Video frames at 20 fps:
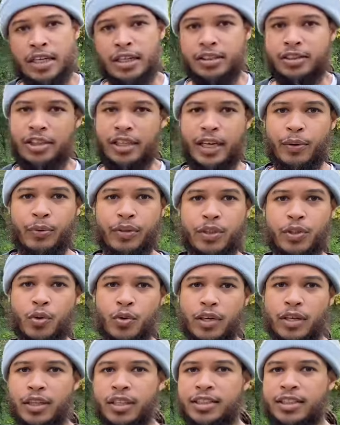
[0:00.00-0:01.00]
Today we
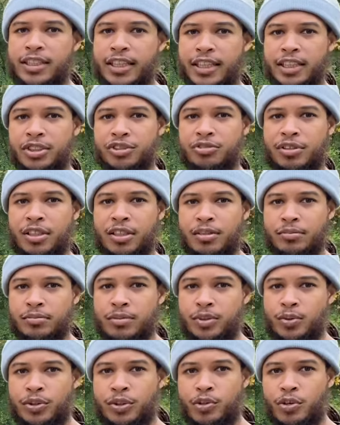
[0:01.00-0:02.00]
doing uh, chicken
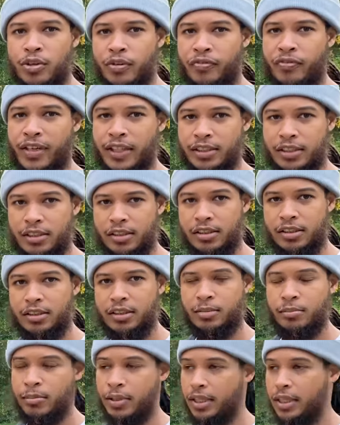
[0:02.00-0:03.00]
drums. We doing Victor.
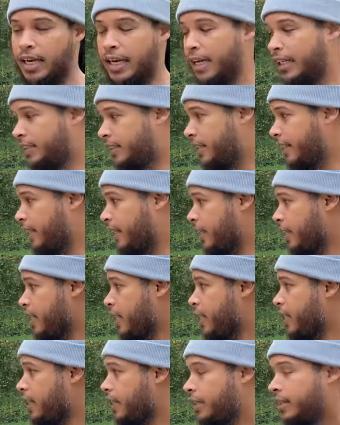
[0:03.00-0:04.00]
But like I said,
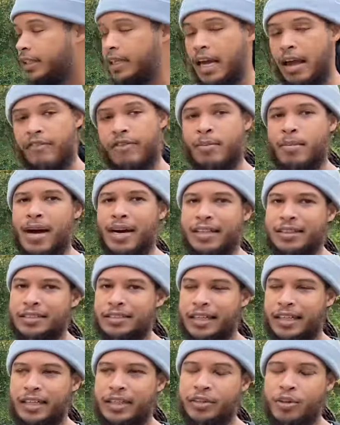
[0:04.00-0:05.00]
everybody
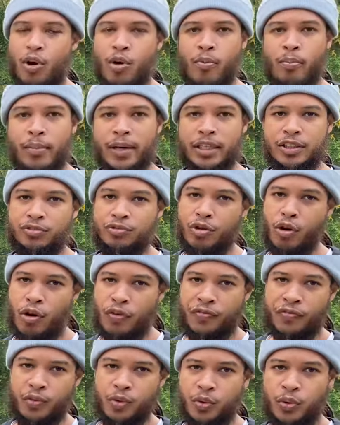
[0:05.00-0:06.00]
say don't mix raw
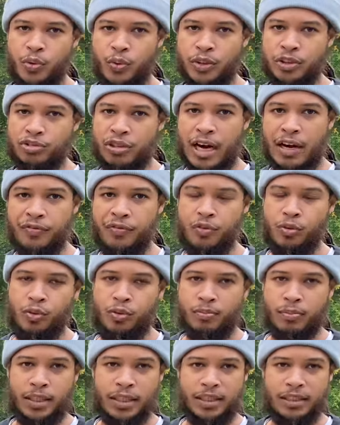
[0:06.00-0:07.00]
food with dry
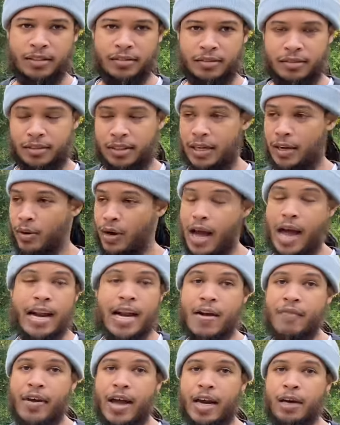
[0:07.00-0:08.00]
food. But I
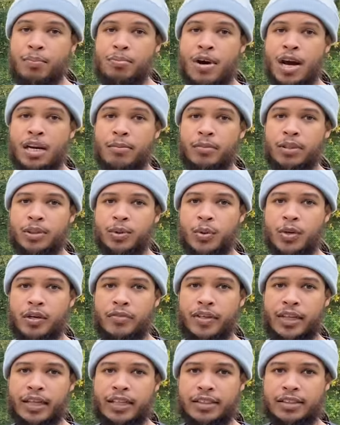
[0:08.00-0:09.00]
never had a problem in
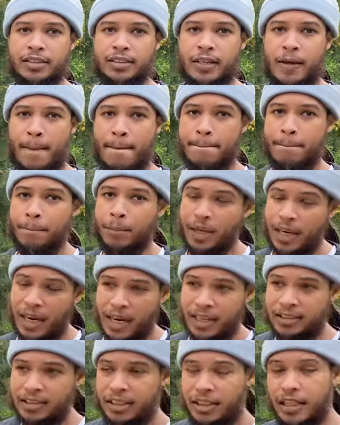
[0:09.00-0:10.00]
12 years. But like
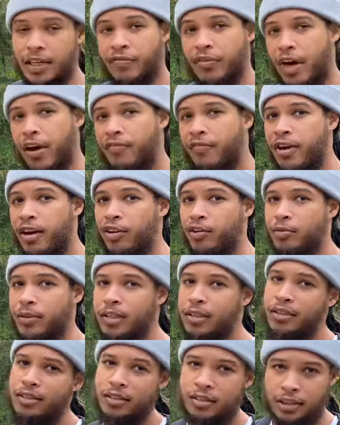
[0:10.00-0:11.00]
I said, if y'all follow me,
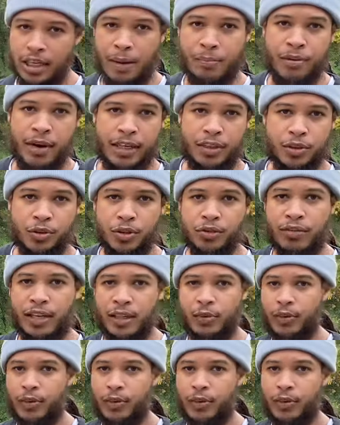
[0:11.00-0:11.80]
y'all probably do the right